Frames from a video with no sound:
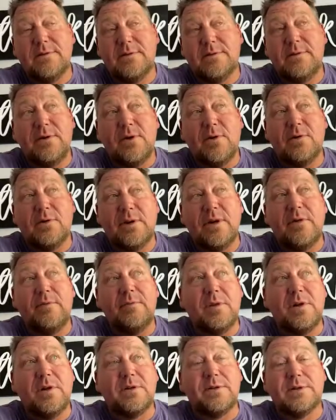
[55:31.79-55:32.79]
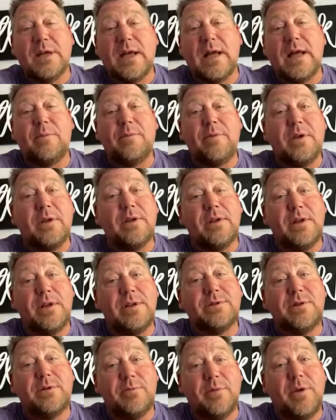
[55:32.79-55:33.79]
you know, give him a little time. He, he's
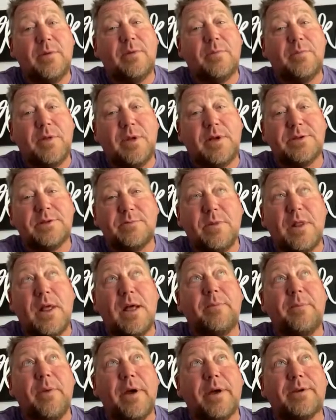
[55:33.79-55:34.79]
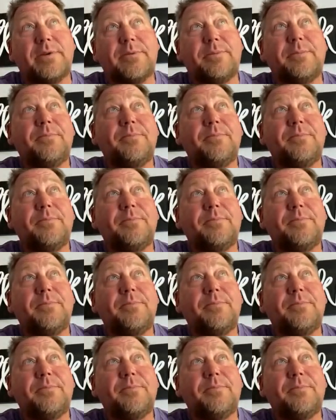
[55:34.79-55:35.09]
going to be able to play some linebacker.